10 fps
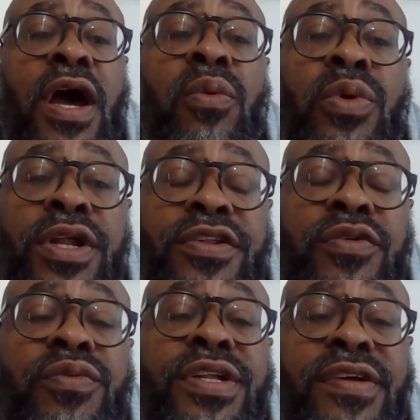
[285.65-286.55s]
I wanted
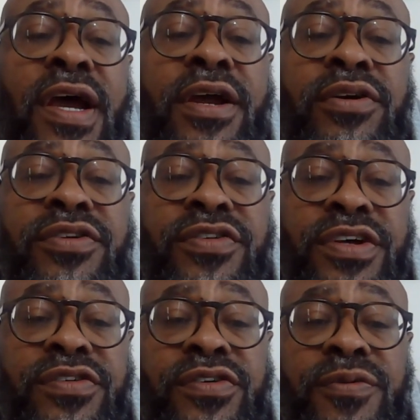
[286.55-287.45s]
to retire a
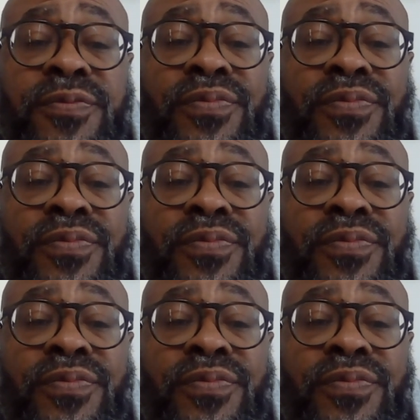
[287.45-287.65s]
Sixer.